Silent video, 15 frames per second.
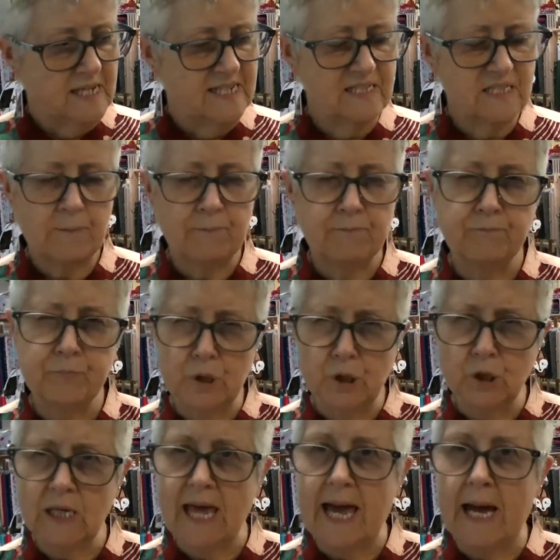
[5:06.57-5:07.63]
It's a
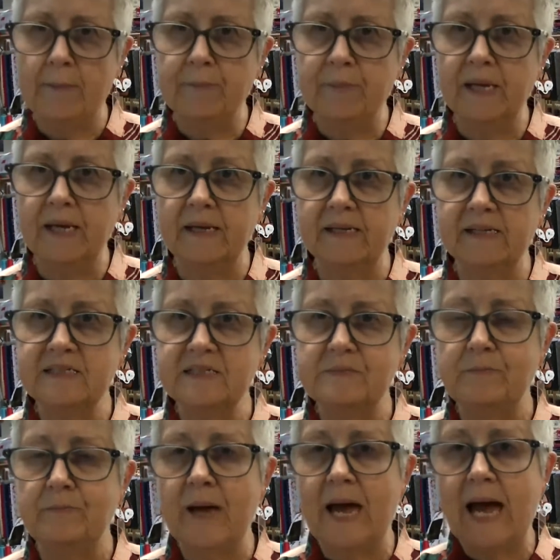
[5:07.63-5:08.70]
burlap, and
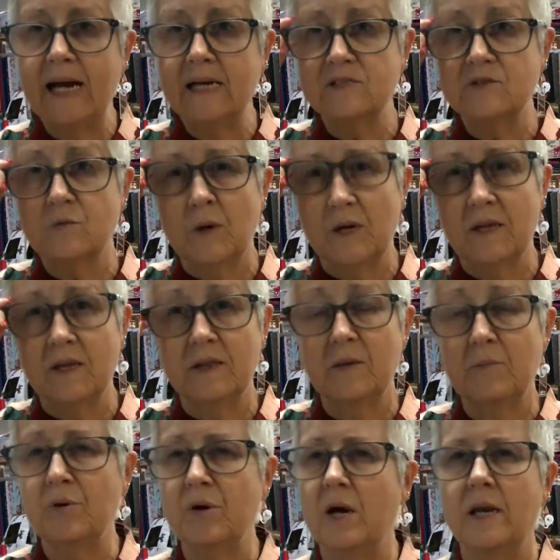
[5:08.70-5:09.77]
it's backed with a
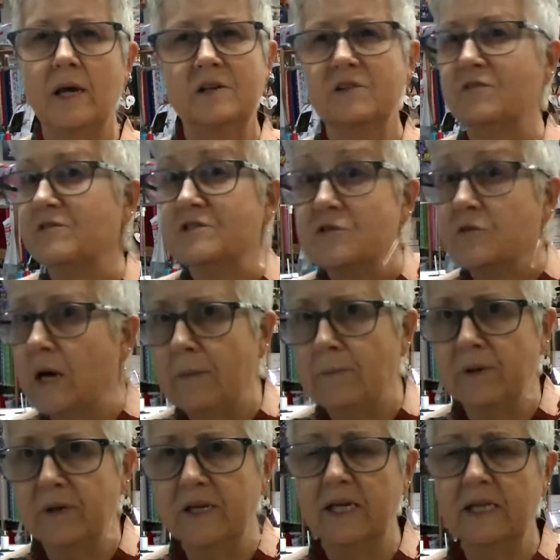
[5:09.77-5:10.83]
product for
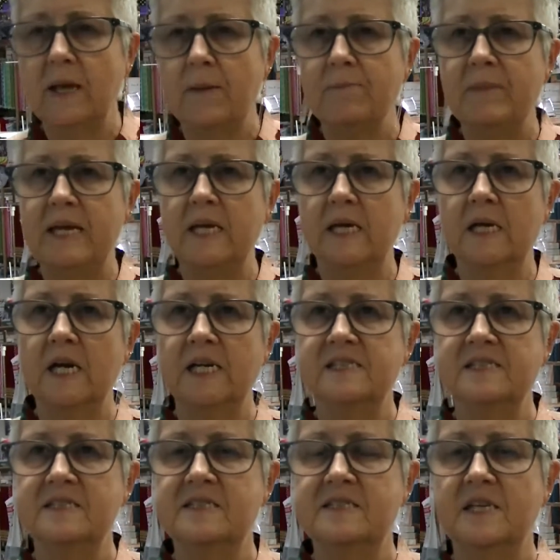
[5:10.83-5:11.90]
scrapbooking that made it kind
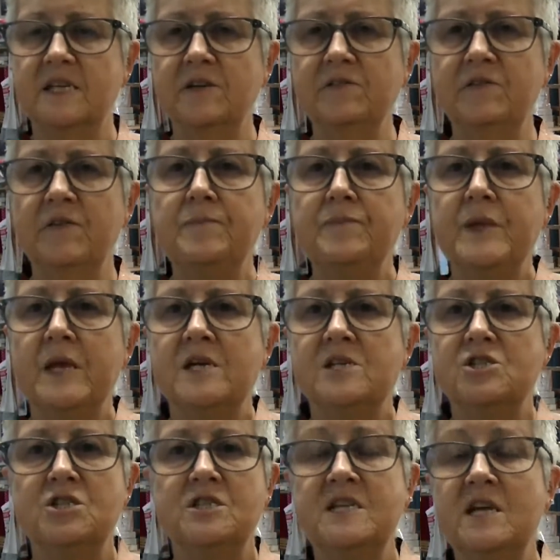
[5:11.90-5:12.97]
of stiff.
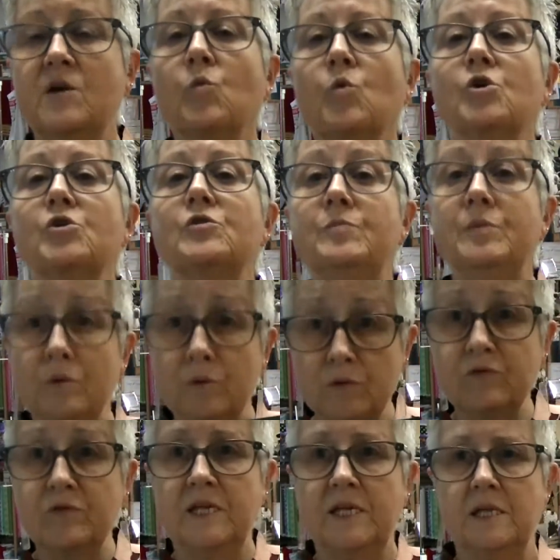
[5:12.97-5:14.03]
She said it worked
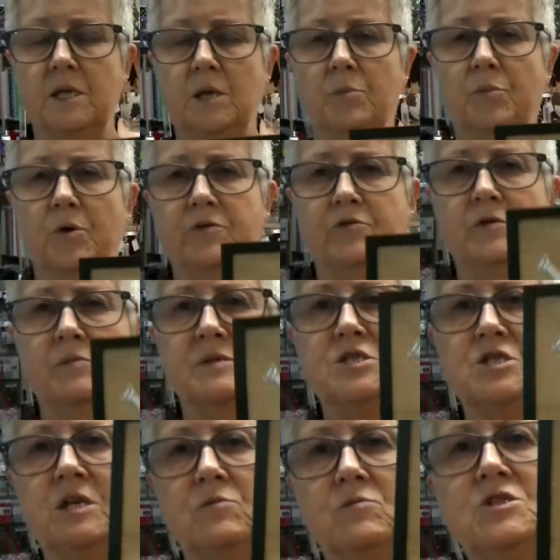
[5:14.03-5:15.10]
beautifully in the embroidery
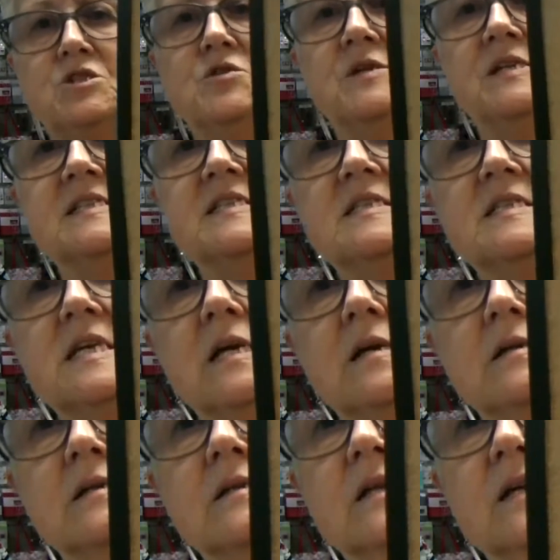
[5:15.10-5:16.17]
machine, which you can
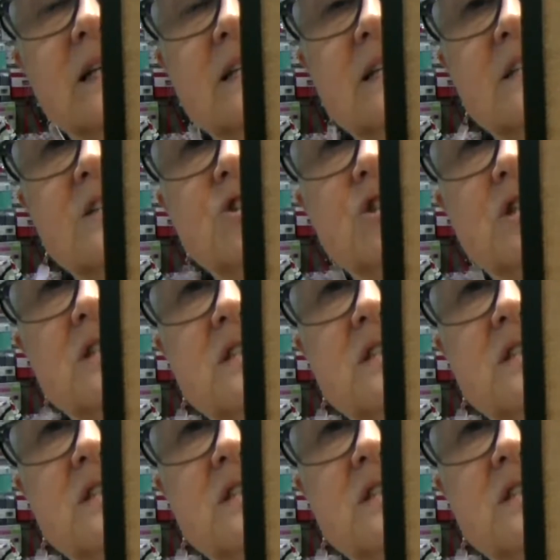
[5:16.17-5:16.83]
see. Look at this. She